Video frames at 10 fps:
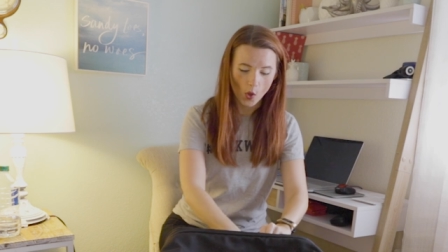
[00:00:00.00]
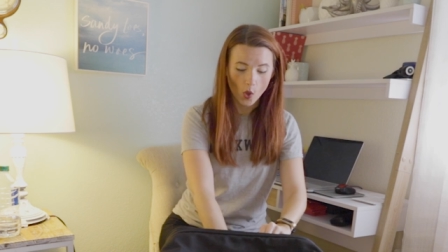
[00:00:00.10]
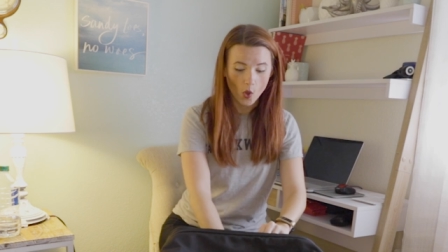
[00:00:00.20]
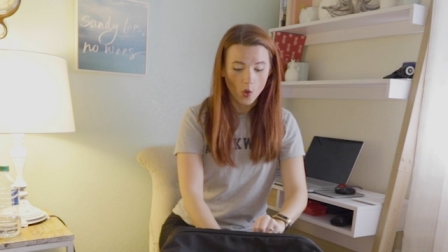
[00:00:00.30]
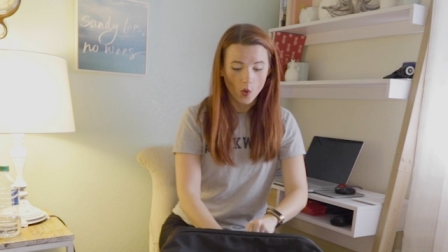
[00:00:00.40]
have
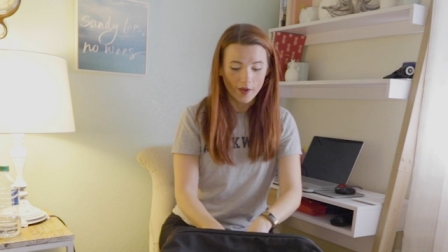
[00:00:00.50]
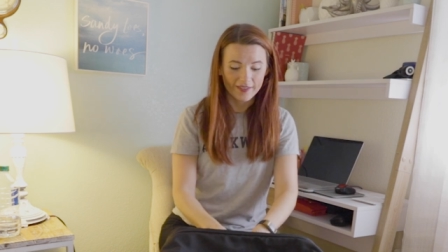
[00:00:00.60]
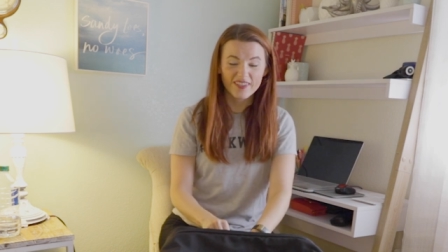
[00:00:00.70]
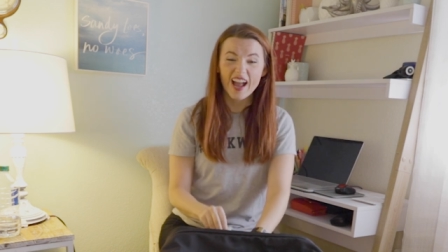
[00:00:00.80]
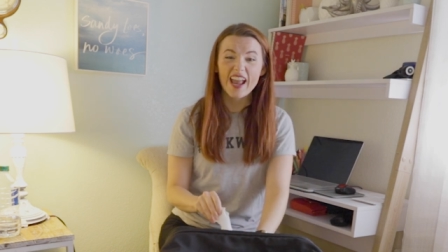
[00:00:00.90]

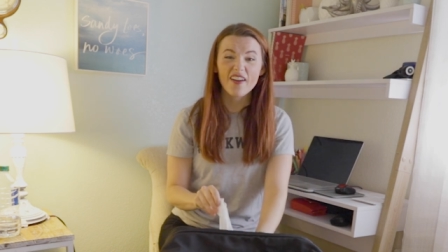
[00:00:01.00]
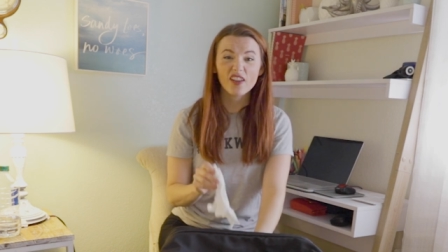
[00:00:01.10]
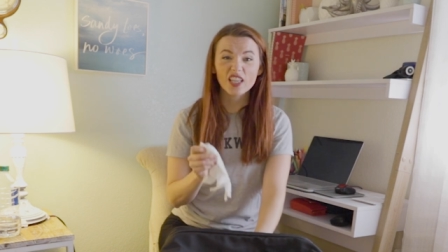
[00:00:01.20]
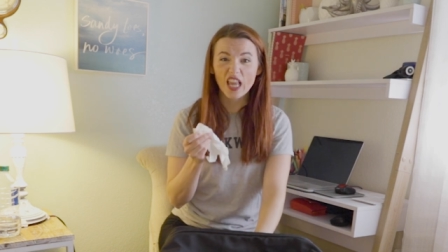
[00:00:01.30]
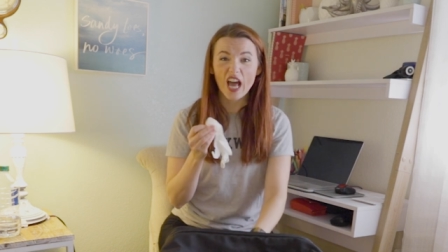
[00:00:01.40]

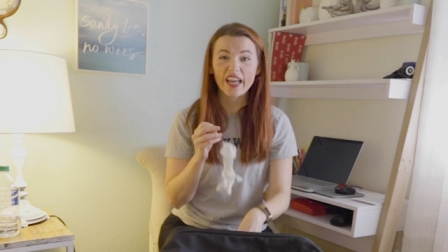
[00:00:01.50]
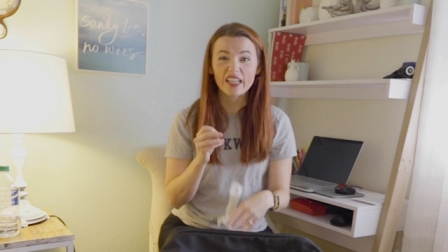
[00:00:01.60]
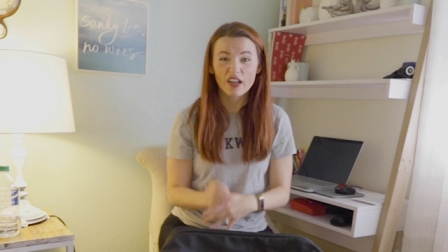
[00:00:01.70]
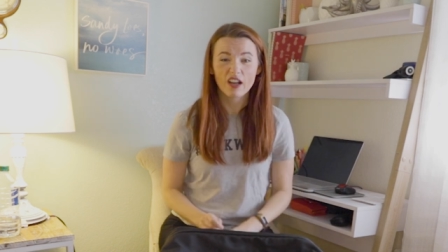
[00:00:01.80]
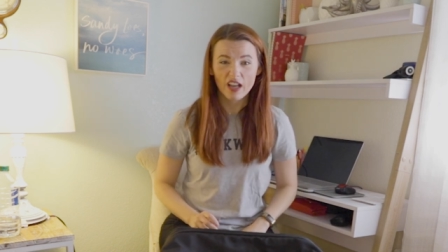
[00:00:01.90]
a lot
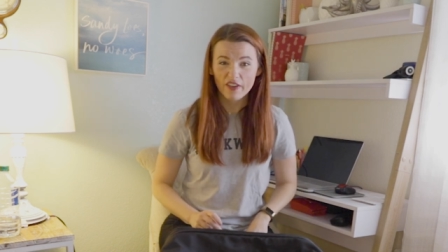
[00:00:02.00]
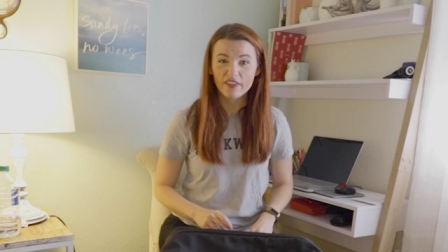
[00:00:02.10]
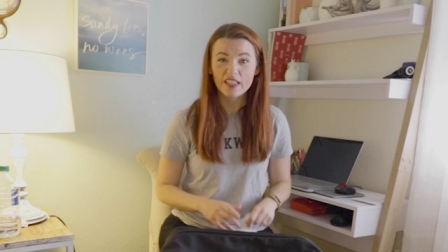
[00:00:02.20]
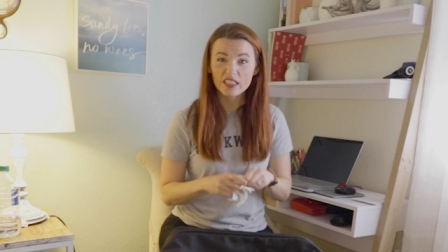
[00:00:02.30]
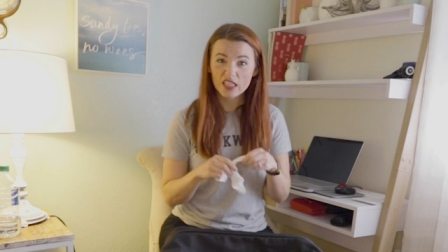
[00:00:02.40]
of
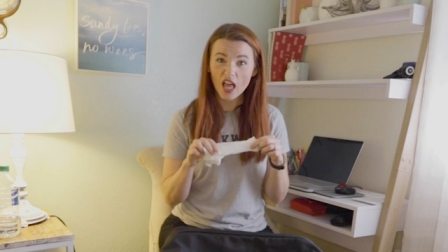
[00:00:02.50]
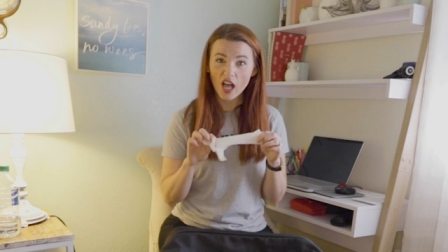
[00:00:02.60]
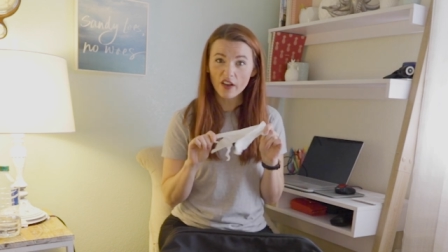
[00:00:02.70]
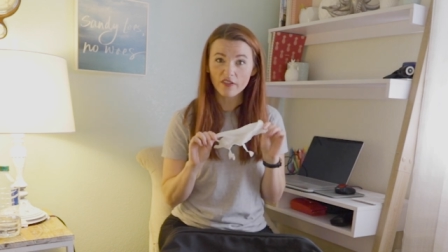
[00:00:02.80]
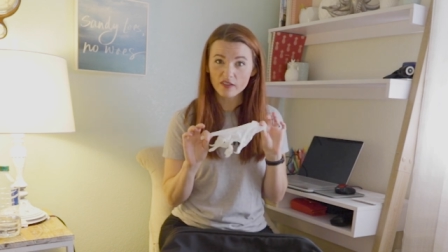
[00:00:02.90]
these
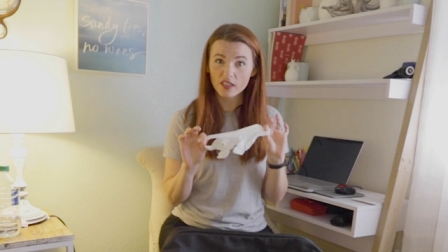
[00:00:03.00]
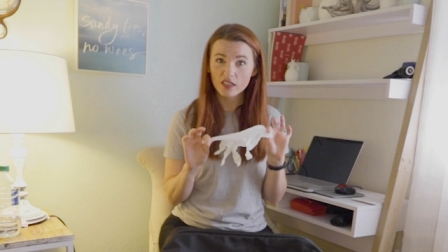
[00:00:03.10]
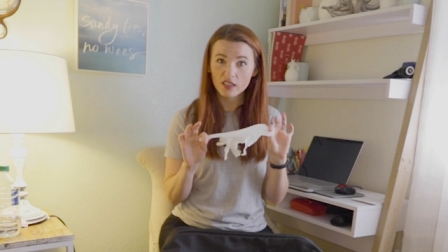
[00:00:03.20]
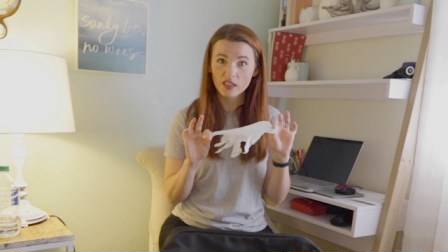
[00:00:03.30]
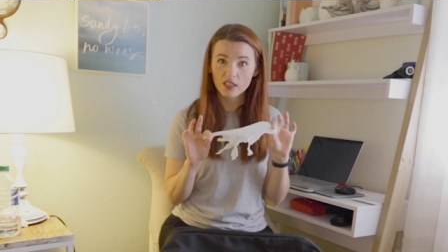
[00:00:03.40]
gloves.